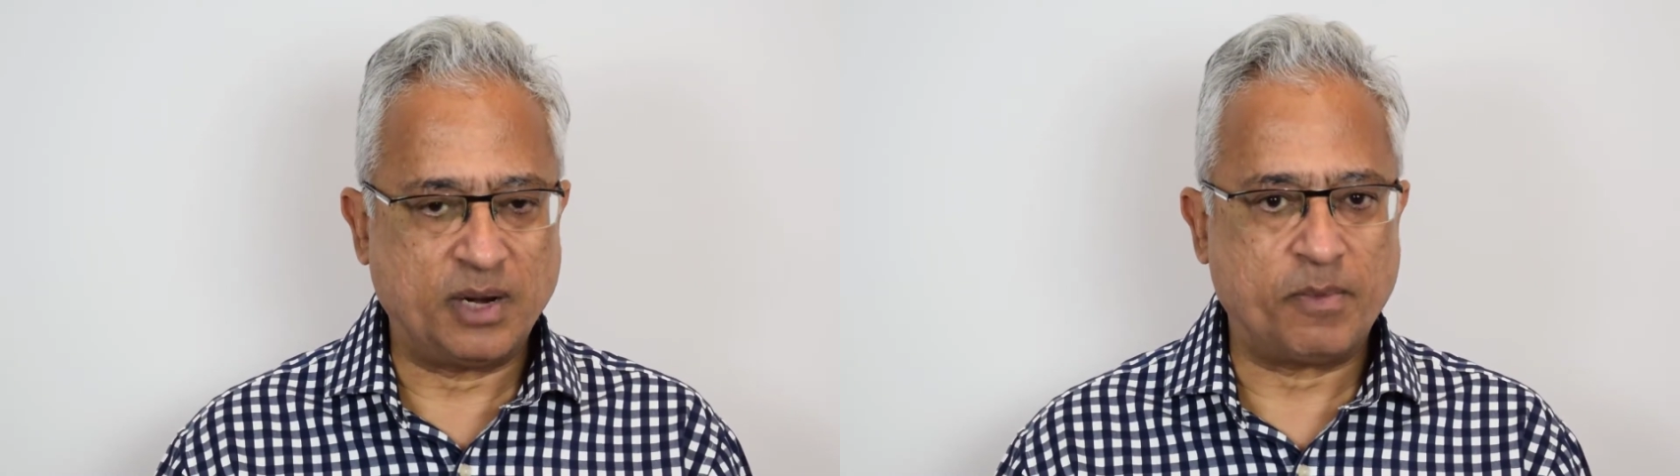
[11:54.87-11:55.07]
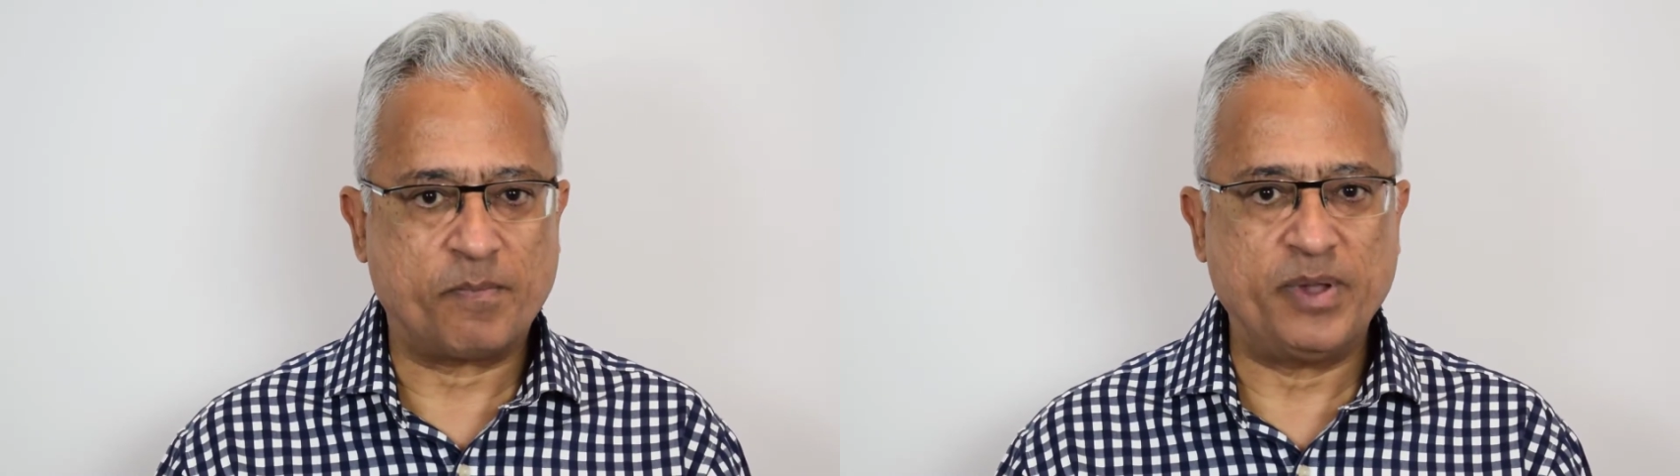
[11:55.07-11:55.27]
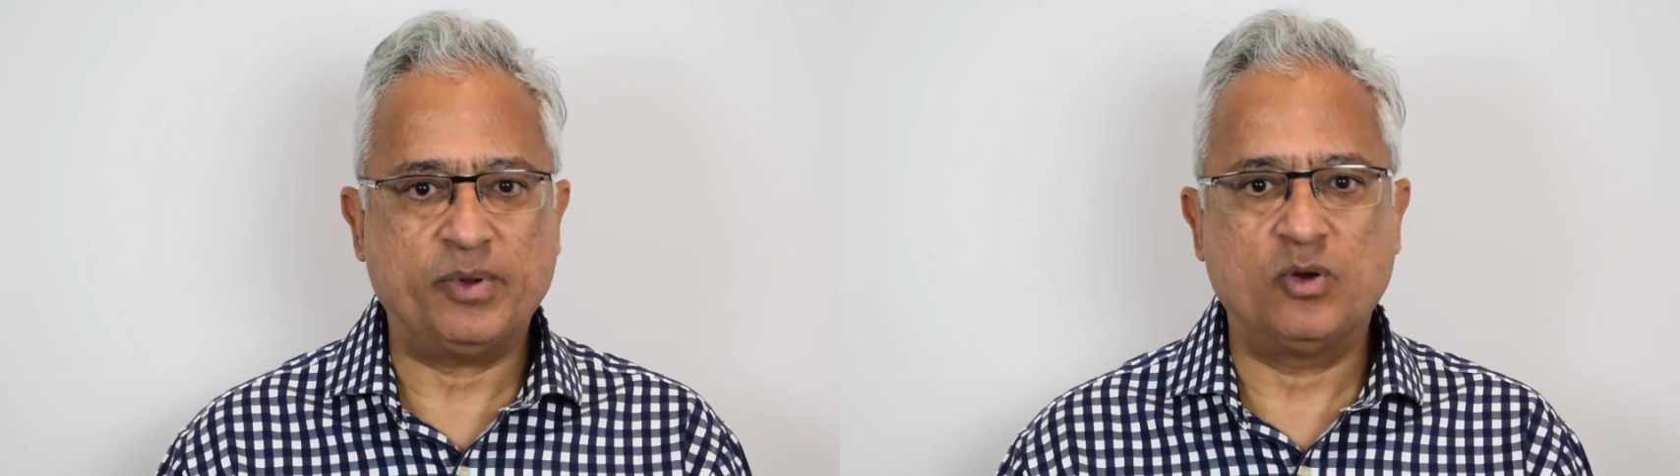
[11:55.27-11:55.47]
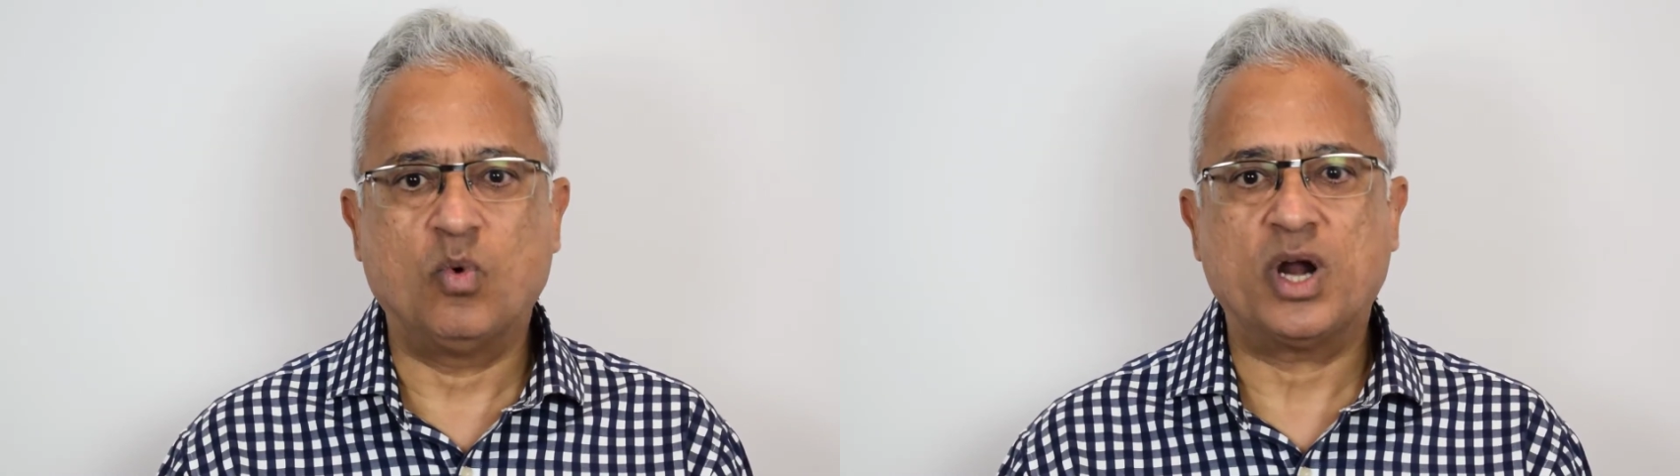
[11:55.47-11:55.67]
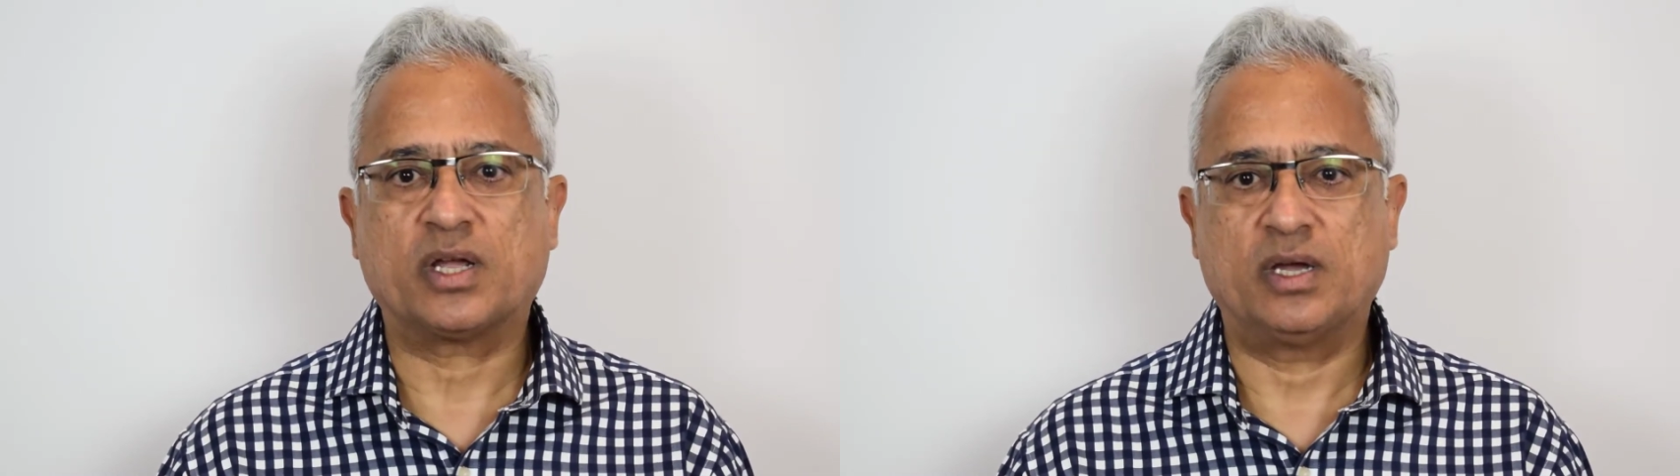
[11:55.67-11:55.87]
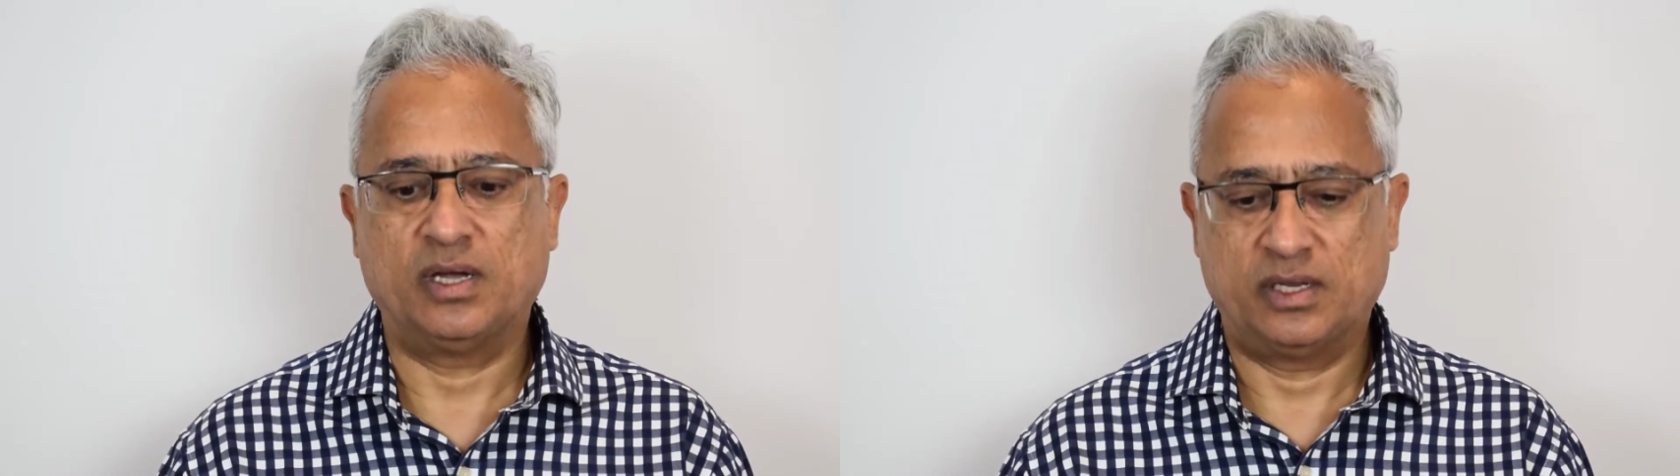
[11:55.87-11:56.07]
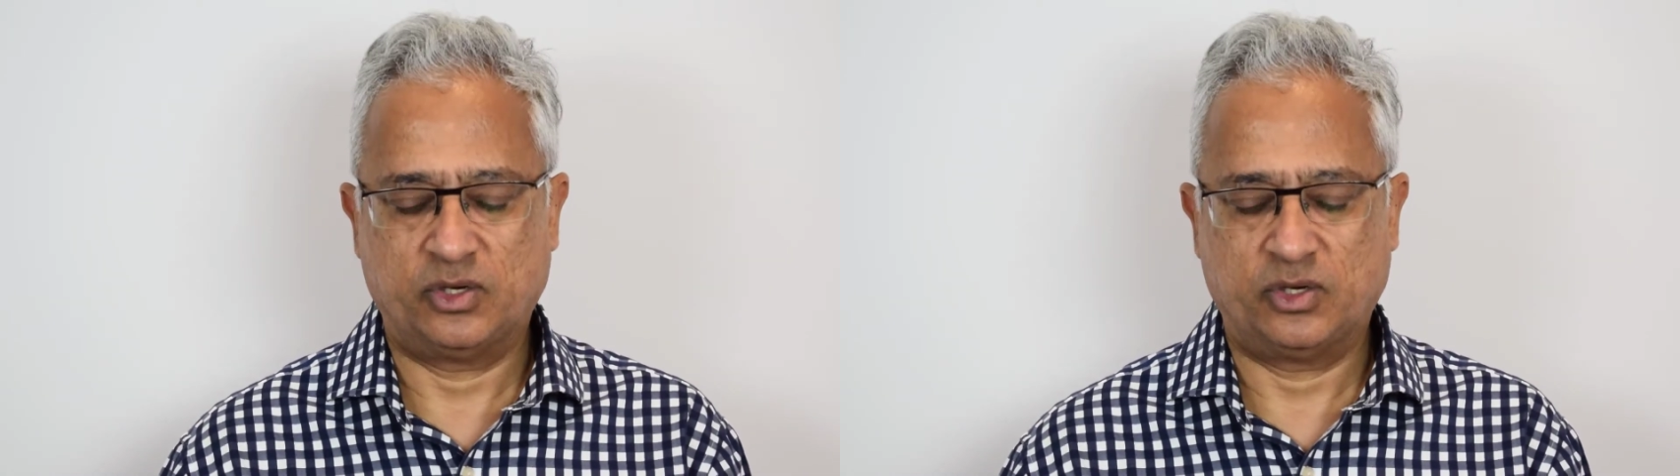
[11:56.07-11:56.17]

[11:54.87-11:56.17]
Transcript: number of people who work